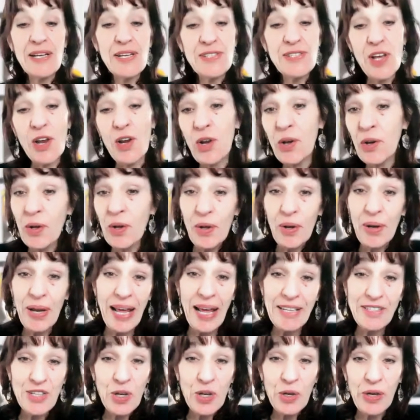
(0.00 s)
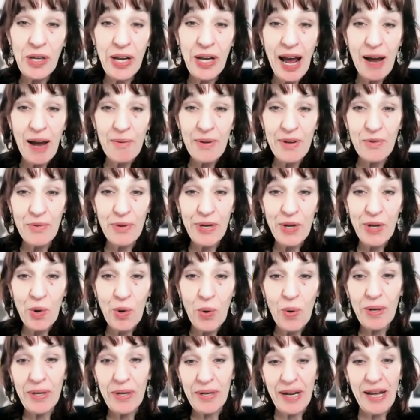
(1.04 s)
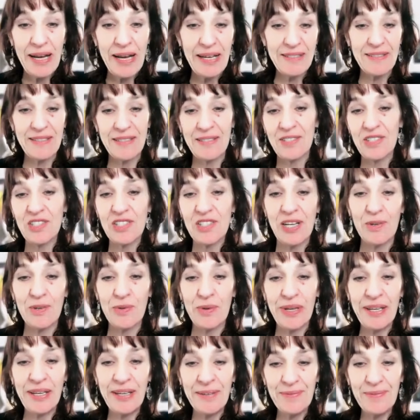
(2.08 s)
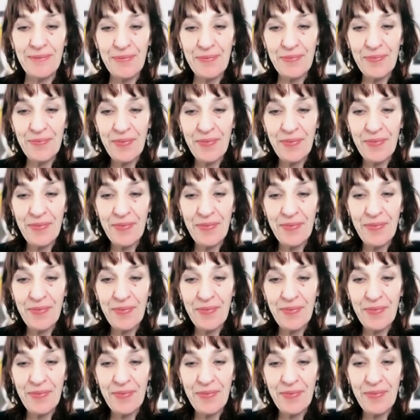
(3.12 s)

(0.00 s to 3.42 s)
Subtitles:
So let's look at how we reorganize this, shall we?